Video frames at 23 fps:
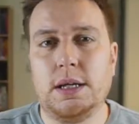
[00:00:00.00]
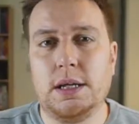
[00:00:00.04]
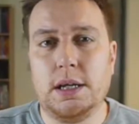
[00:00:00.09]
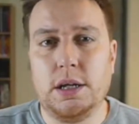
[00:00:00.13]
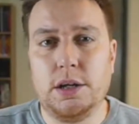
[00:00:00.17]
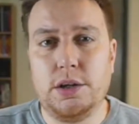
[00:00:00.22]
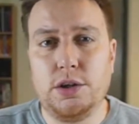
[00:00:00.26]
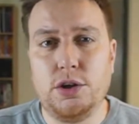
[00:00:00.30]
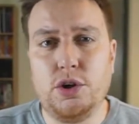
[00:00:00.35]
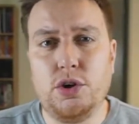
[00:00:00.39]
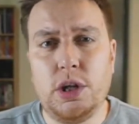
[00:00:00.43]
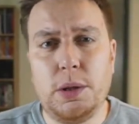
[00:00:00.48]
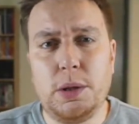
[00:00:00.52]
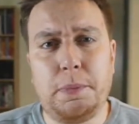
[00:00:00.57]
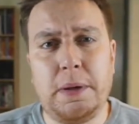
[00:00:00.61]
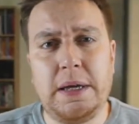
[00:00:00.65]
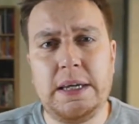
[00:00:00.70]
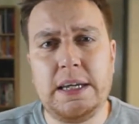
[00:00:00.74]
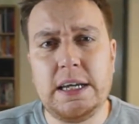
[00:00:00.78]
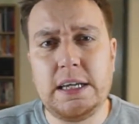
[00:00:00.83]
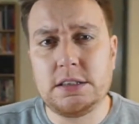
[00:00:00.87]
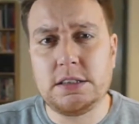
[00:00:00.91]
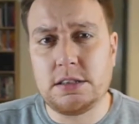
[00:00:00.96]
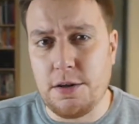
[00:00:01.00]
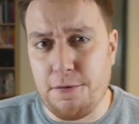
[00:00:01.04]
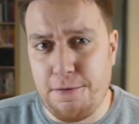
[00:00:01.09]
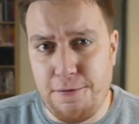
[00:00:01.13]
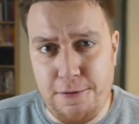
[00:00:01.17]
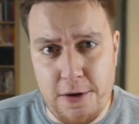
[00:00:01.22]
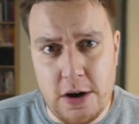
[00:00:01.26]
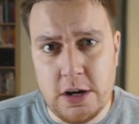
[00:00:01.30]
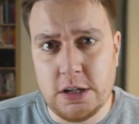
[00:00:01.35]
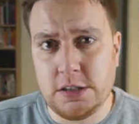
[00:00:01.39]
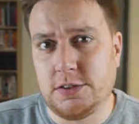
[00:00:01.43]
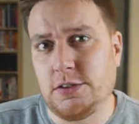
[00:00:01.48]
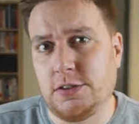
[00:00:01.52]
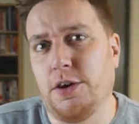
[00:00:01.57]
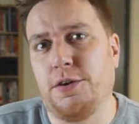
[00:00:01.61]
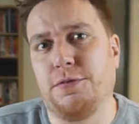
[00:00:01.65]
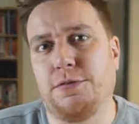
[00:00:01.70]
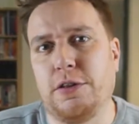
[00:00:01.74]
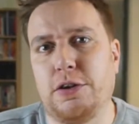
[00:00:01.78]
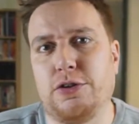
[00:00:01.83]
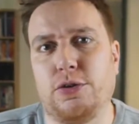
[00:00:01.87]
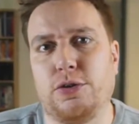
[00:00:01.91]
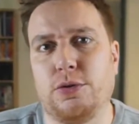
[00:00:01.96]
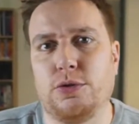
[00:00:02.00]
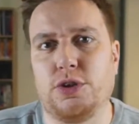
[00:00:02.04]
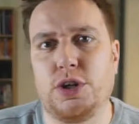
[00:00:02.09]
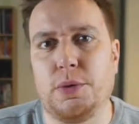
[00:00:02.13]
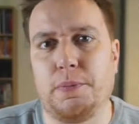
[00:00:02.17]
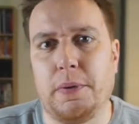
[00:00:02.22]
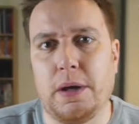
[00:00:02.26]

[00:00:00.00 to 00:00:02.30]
UDP is the faster of the two shipping